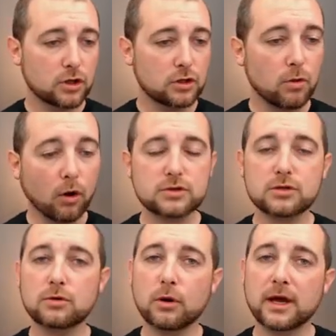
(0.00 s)
You
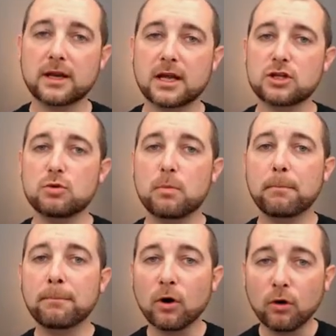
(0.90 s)
also go in and you
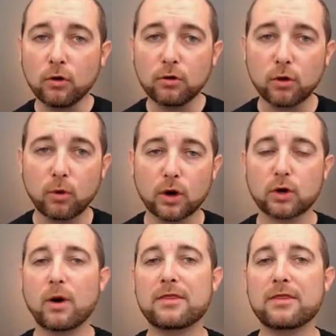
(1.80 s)
pull the work